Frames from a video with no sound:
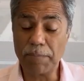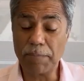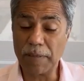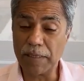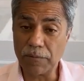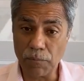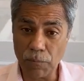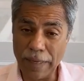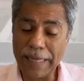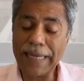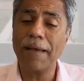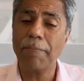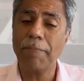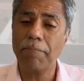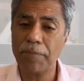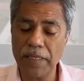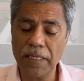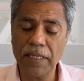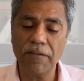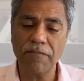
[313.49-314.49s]
But when I
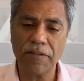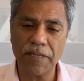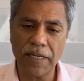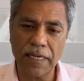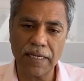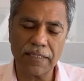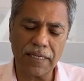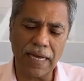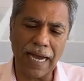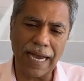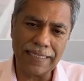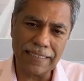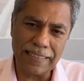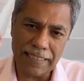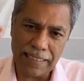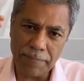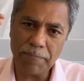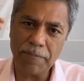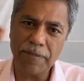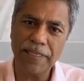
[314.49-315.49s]
believe in it, I
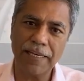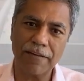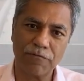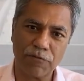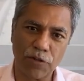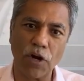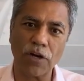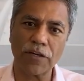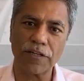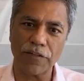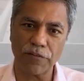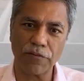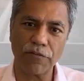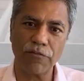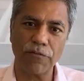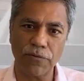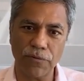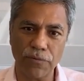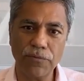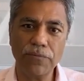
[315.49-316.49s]
deeply have thought it
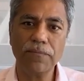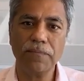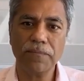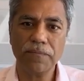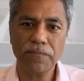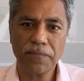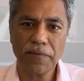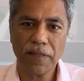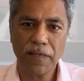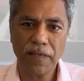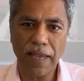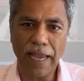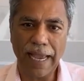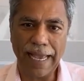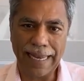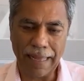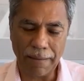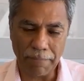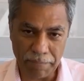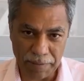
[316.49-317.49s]
through,
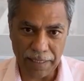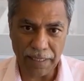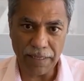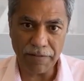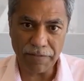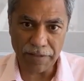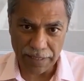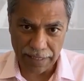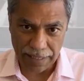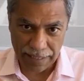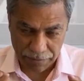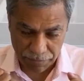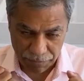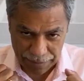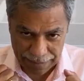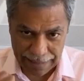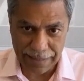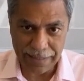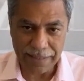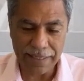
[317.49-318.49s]
and I believe in it
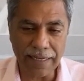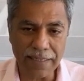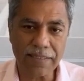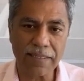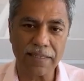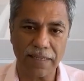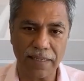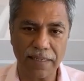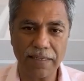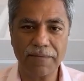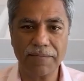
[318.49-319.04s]
with intensity.